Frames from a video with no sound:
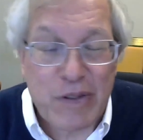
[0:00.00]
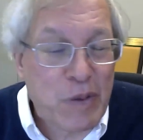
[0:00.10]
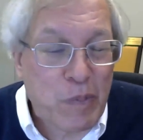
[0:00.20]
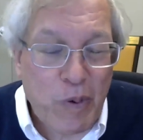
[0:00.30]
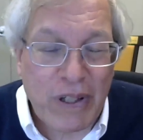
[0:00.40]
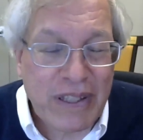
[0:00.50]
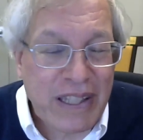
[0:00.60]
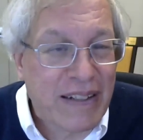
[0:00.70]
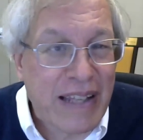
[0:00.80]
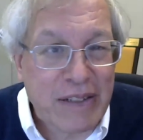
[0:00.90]
don't support
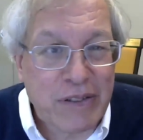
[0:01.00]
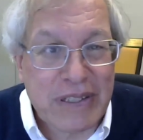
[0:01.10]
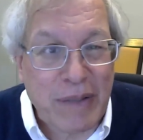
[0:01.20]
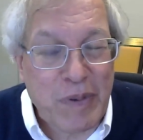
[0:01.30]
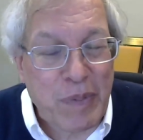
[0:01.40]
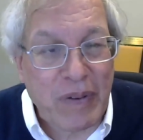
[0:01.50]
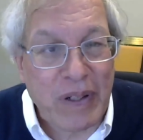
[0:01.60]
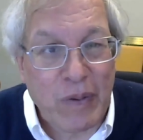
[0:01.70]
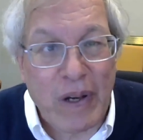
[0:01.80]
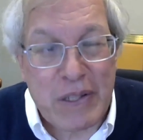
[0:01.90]
the intellectual
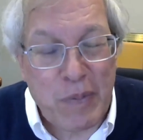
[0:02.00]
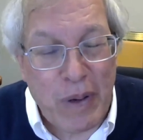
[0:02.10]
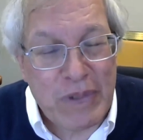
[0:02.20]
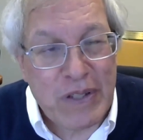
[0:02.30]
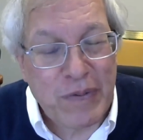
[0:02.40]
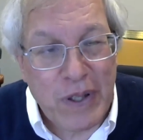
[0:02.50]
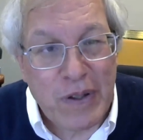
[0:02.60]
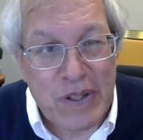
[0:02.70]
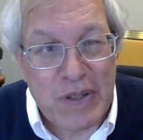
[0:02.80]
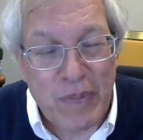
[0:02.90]
acceptability of white supremacist
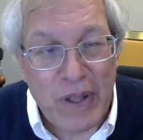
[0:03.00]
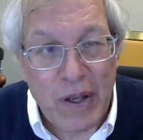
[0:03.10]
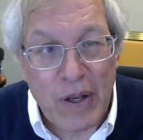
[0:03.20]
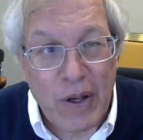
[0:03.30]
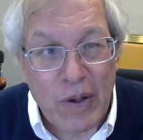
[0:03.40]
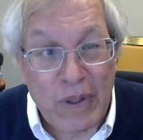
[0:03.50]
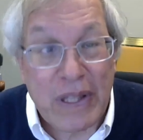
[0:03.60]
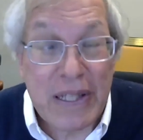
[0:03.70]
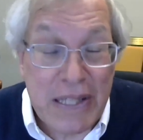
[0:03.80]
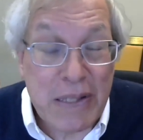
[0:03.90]
views.
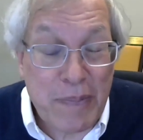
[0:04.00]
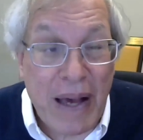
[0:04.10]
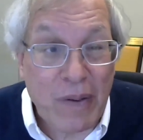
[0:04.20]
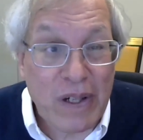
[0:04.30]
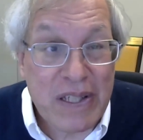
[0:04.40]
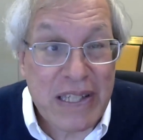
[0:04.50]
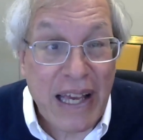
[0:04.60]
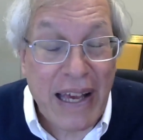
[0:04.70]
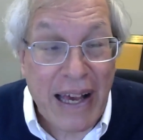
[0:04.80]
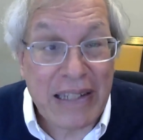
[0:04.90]
What this is about was
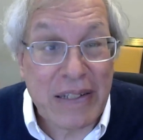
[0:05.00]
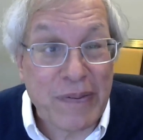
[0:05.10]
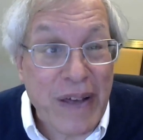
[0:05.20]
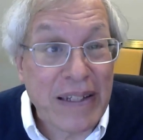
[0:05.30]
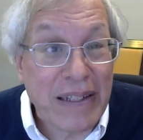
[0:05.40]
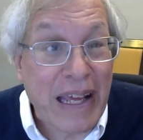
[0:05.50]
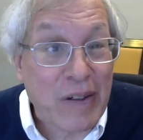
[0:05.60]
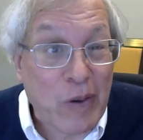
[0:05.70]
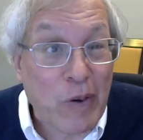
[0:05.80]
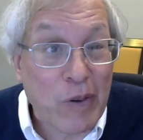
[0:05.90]
I defended
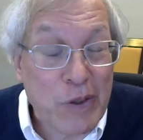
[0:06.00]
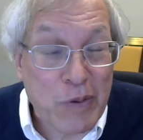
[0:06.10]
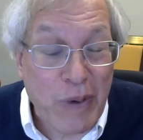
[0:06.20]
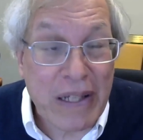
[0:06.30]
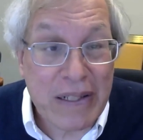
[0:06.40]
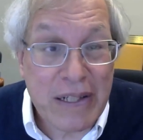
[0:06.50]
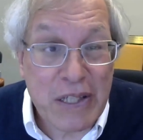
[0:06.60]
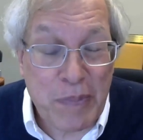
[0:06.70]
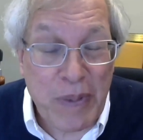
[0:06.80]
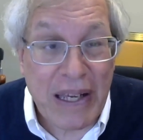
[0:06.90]
Ann Coulter's right
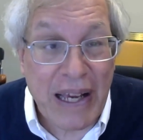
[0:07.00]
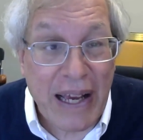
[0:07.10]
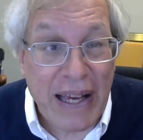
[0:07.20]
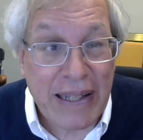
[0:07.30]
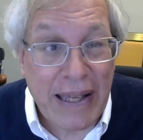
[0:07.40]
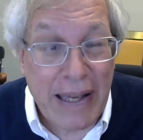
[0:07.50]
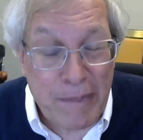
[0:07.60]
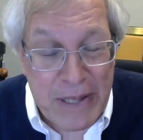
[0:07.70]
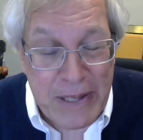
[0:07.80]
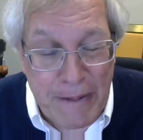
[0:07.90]
to speak on
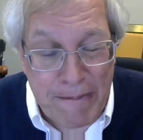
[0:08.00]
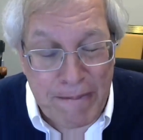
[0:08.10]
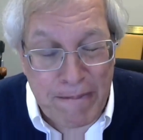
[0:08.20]
campus.